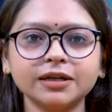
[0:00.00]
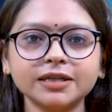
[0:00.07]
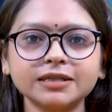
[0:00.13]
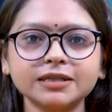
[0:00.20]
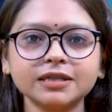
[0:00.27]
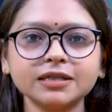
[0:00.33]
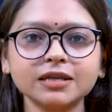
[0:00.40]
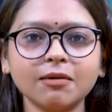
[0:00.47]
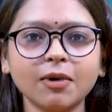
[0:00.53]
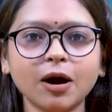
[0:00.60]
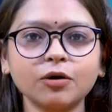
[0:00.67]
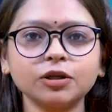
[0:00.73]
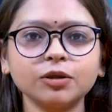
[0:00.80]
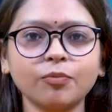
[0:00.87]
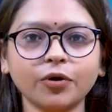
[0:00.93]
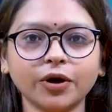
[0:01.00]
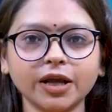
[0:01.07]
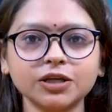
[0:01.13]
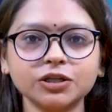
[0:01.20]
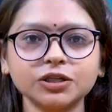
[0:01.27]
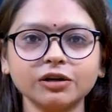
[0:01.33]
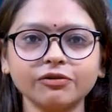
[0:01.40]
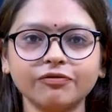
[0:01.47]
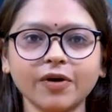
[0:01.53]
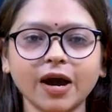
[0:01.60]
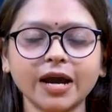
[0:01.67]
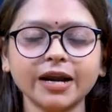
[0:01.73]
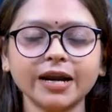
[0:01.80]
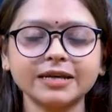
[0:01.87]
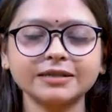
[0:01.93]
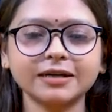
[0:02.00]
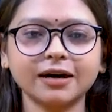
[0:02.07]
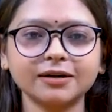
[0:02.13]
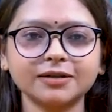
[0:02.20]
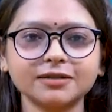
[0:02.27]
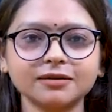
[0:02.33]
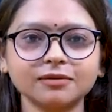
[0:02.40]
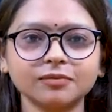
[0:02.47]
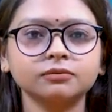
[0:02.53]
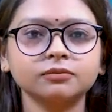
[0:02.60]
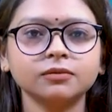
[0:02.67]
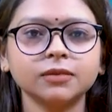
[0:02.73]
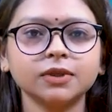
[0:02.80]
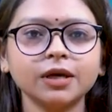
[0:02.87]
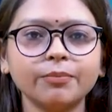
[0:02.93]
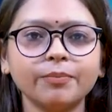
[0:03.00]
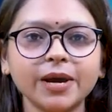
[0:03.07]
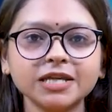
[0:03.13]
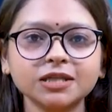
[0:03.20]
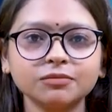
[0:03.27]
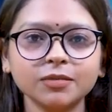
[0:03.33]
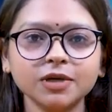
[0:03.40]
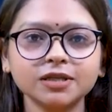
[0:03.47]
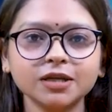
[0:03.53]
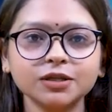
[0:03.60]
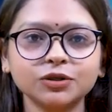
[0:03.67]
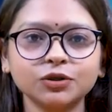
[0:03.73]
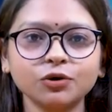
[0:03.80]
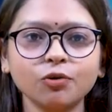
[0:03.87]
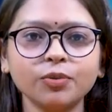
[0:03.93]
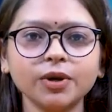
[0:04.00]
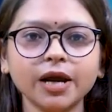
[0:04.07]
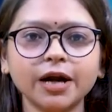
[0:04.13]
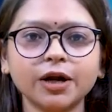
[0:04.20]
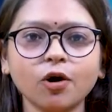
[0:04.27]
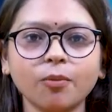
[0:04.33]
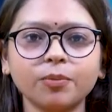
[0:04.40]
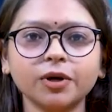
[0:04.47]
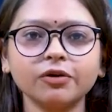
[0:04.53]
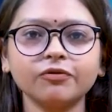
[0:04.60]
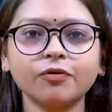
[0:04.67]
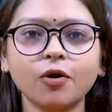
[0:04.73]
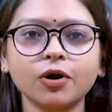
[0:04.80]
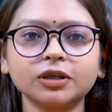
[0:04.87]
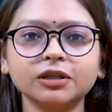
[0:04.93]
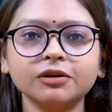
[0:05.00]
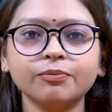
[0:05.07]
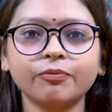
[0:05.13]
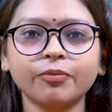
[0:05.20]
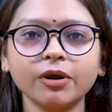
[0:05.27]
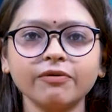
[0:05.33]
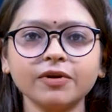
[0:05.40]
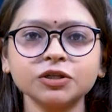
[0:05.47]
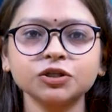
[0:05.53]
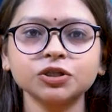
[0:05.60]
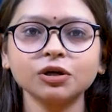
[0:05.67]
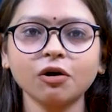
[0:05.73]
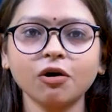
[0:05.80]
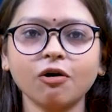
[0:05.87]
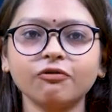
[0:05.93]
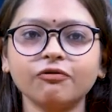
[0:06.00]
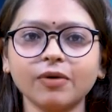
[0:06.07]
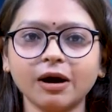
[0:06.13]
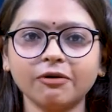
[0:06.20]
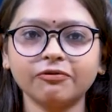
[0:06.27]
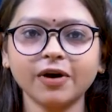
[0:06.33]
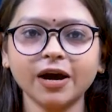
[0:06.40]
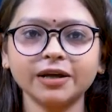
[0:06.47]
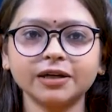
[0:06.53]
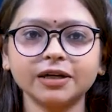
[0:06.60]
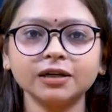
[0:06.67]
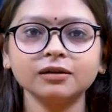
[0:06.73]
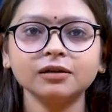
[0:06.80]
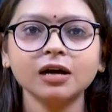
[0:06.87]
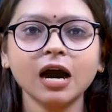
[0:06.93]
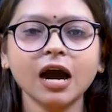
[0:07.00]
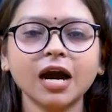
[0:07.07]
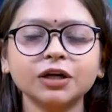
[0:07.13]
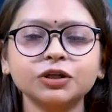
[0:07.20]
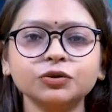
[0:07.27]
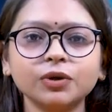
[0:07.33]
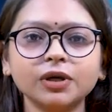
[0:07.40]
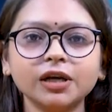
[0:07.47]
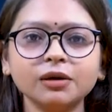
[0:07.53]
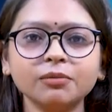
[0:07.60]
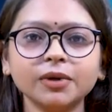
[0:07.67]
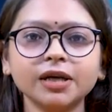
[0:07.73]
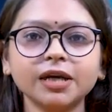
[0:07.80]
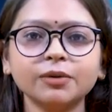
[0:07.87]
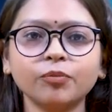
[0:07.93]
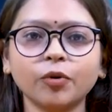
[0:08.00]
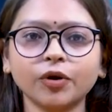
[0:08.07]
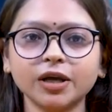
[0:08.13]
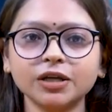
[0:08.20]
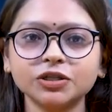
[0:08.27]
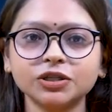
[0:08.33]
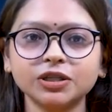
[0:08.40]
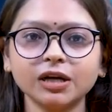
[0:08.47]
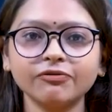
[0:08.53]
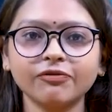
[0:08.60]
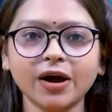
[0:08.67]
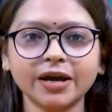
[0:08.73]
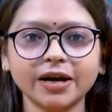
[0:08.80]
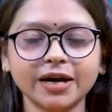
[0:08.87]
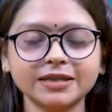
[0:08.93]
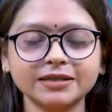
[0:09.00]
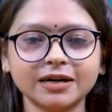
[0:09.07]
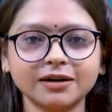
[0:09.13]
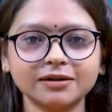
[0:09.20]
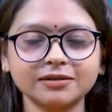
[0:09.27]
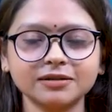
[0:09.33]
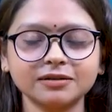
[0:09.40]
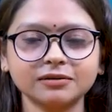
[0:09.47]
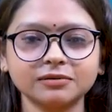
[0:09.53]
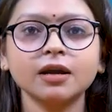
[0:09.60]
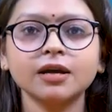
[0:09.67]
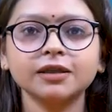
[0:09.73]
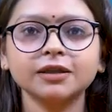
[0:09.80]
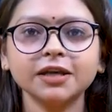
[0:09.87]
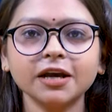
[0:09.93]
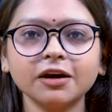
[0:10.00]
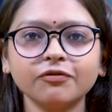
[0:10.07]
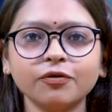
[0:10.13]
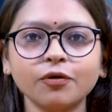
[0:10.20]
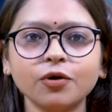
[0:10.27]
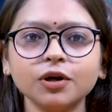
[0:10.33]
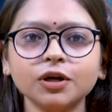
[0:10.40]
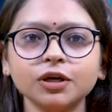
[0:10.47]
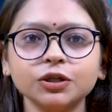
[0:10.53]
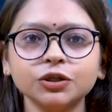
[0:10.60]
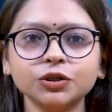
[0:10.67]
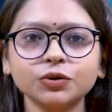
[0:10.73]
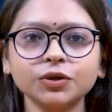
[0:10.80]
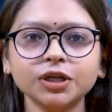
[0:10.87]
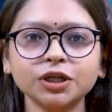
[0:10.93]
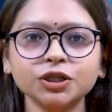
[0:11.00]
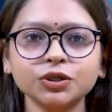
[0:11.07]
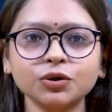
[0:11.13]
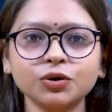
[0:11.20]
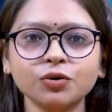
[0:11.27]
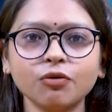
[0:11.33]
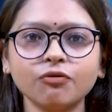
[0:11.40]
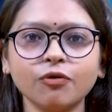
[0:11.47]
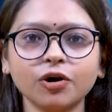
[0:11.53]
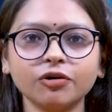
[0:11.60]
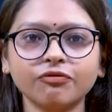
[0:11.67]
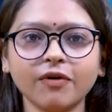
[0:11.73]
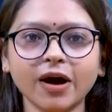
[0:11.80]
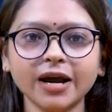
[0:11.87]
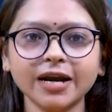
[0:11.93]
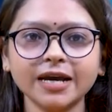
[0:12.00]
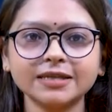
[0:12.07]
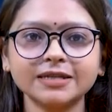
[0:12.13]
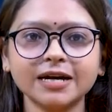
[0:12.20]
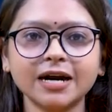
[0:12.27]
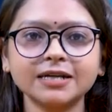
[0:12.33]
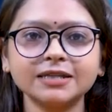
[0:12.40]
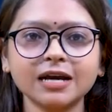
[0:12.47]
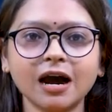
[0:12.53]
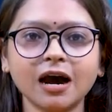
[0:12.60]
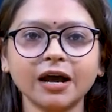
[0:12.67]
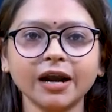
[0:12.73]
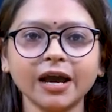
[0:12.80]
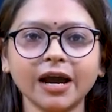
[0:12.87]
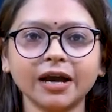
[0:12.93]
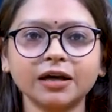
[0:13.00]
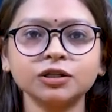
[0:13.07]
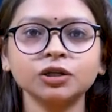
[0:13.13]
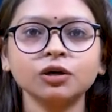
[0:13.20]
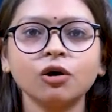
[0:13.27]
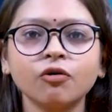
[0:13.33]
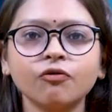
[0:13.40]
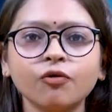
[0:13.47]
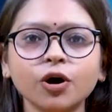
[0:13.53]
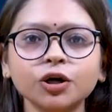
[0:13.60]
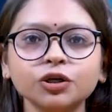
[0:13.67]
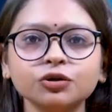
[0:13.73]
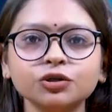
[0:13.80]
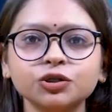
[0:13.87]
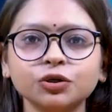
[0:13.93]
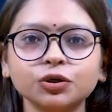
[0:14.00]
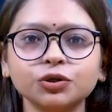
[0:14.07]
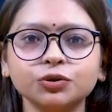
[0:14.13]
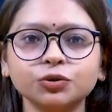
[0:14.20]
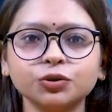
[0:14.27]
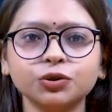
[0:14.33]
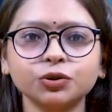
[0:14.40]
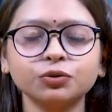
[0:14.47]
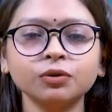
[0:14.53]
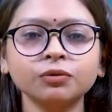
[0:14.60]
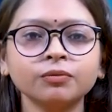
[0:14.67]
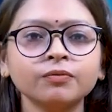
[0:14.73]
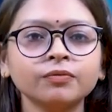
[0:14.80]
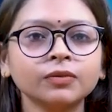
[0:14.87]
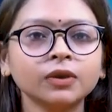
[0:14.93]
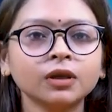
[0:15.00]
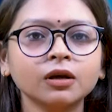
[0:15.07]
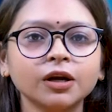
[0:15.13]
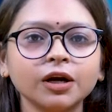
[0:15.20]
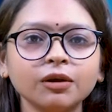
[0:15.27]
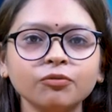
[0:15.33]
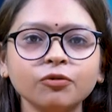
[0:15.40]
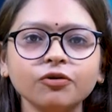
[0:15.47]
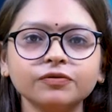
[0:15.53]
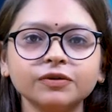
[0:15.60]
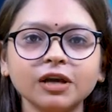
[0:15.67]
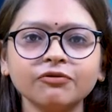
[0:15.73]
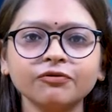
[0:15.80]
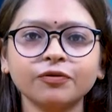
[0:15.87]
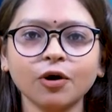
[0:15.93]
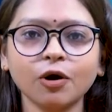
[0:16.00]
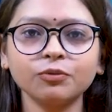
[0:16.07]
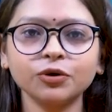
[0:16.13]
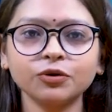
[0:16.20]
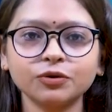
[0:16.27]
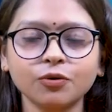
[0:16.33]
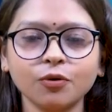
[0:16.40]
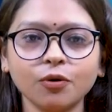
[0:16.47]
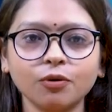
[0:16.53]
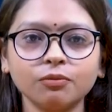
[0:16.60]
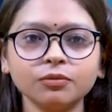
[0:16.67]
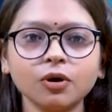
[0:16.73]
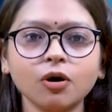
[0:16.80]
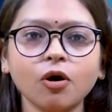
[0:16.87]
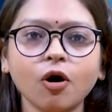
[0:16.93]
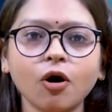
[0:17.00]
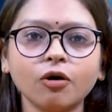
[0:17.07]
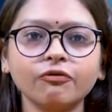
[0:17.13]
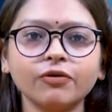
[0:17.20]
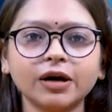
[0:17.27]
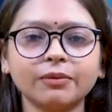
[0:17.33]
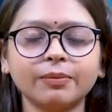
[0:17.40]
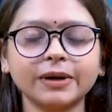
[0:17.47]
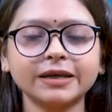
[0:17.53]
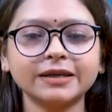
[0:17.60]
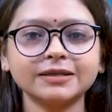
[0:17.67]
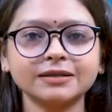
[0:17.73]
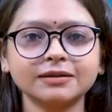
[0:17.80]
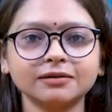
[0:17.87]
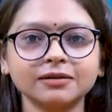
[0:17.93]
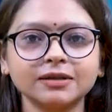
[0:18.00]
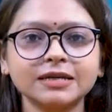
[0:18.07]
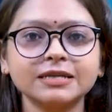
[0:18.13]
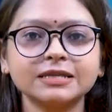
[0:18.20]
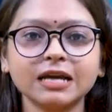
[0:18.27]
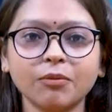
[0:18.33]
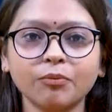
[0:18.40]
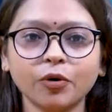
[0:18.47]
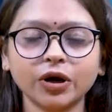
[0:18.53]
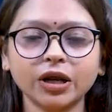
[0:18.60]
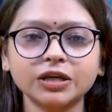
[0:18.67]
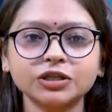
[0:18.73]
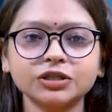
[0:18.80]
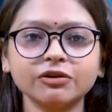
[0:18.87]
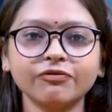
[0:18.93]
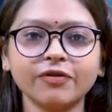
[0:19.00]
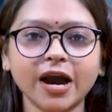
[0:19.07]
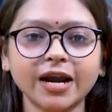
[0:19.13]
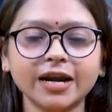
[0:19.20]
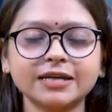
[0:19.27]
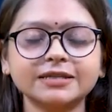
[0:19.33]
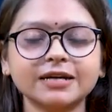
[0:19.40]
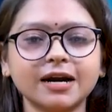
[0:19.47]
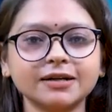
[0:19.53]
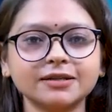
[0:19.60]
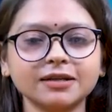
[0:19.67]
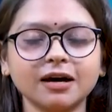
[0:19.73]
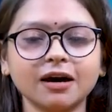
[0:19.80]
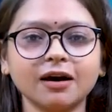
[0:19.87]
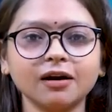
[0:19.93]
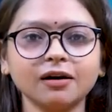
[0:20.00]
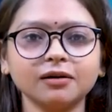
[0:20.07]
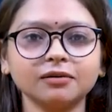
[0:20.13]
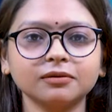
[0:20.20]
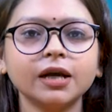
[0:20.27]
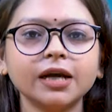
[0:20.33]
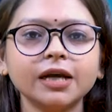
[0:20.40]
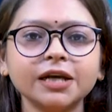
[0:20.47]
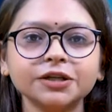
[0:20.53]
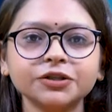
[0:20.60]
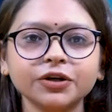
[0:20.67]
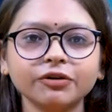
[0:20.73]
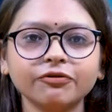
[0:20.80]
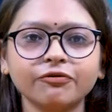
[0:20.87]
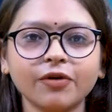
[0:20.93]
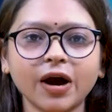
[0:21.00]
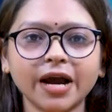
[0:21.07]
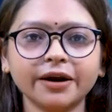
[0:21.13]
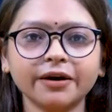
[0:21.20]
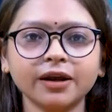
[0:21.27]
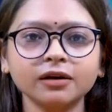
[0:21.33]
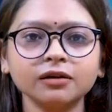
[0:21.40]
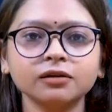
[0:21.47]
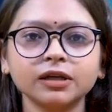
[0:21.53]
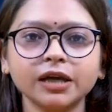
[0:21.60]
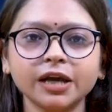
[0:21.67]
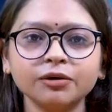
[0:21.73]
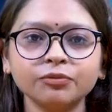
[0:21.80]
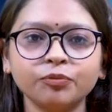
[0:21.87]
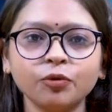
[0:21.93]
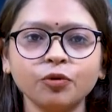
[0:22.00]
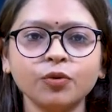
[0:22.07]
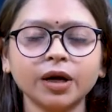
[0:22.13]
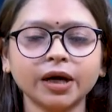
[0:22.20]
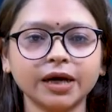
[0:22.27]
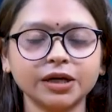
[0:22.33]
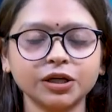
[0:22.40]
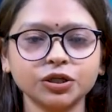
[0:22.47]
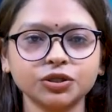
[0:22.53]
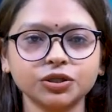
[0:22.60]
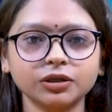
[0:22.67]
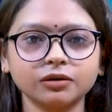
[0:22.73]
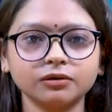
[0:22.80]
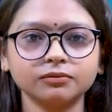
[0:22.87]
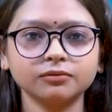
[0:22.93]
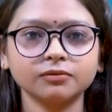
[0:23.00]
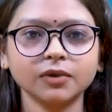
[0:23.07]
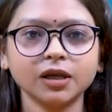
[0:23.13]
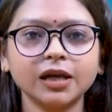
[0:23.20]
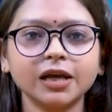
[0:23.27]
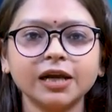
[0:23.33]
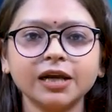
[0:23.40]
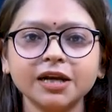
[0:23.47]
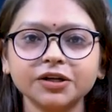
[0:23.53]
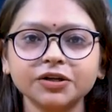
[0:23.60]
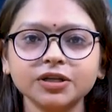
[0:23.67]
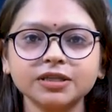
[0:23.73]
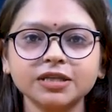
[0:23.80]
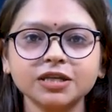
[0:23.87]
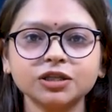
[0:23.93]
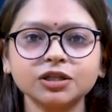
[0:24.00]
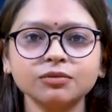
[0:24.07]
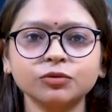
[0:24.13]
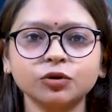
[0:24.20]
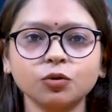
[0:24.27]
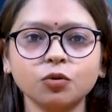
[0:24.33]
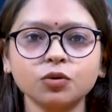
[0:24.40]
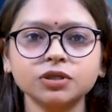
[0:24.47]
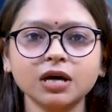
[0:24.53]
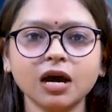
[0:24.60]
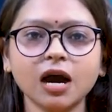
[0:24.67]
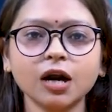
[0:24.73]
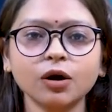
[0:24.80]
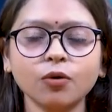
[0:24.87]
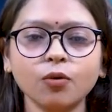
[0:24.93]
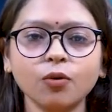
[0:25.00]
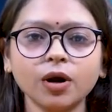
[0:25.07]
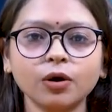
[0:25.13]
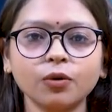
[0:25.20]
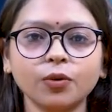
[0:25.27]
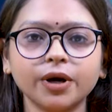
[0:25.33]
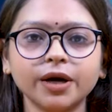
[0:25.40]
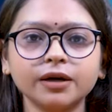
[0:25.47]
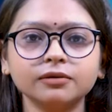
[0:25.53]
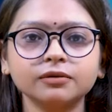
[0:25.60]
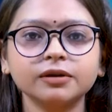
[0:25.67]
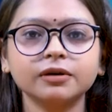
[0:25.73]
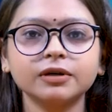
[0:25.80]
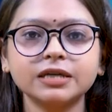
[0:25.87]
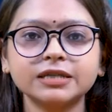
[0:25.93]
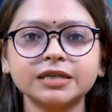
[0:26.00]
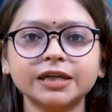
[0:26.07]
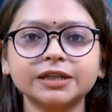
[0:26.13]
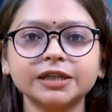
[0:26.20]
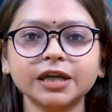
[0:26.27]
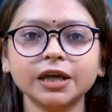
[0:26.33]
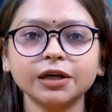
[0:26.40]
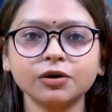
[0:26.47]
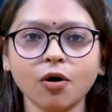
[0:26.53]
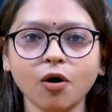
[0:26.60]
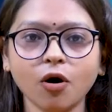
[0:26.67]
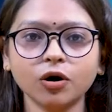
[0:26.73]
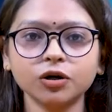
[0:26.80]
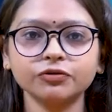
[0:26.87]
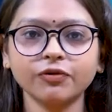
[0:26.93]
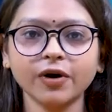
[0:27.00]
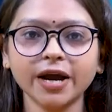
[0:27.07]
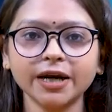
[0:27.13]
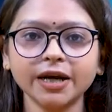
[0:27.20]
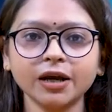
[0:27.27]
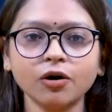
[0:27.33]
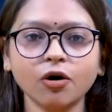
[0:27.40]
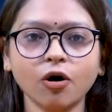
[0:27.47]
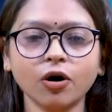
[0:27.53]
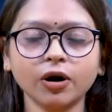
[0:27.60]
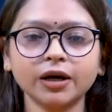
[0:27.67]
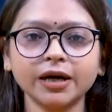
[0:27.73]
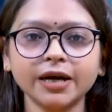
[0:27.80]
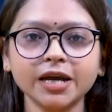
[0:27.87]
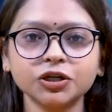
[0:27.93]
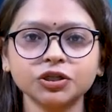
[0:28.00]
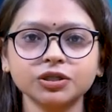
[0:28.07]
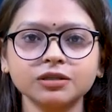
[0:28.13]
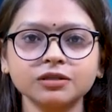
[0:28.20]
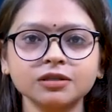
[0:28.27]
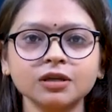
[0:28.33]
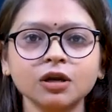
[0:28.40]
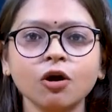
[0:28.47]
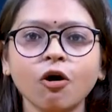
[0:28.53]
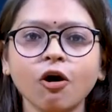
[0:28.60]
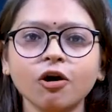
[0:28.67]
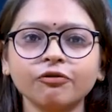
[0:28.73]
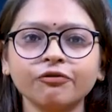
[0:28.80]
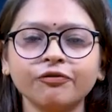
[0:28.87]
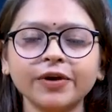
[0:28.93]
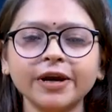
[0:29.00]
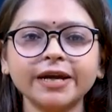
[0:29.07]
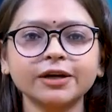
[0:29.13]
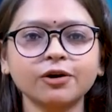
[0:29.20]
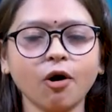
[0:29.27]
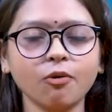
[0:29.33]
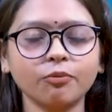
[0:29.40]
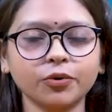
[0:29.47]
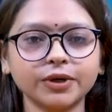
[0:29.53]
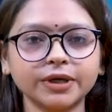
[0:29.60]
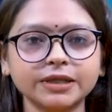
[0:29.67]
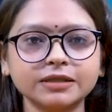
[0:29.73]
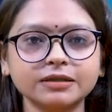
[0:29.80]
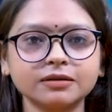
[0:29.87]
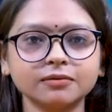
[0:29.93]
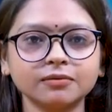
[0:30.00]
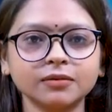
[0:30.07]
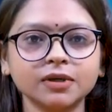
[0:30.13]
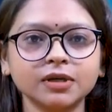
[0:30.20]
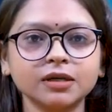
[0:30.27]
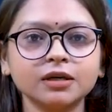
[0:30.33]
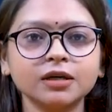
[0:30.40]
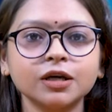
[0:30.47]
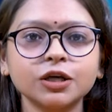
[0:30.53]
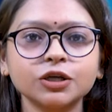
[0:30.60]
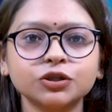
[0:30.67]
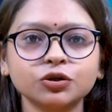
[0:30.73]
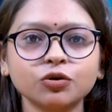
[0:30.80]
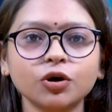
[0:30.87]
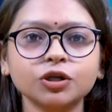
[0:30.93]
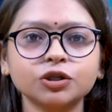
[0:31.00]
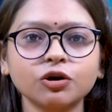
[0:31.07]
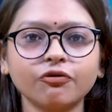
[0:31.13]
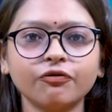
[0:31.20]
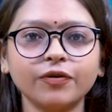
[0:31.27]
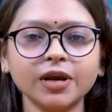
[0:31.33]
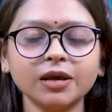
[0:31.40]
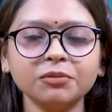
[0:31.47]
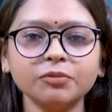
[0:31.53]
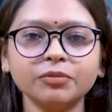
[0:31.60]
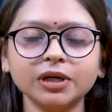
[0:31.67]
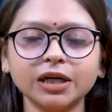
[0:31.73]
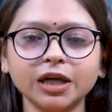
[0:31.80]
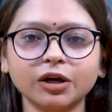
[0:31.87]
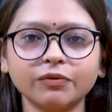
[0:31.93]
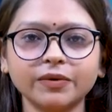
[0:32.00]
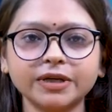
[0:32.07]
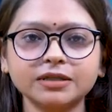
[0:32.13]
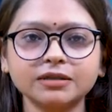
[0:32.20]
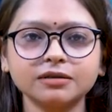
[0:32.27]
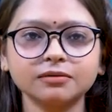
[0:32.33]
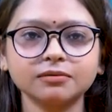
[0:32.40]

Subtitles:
discuss about the potential fire hazards. The best measures to be adopted for the prevention of a fire are to eliminate potential fire hazards. Therefore, you need to know what fire hazards are and what you should do to remove them from your home or workplace. Some potential fire hazards are: electric wiring in poor condition. Electric system, those are overloaded, resulting in hot wiring or connections or failed components. Storage of flammable liquids.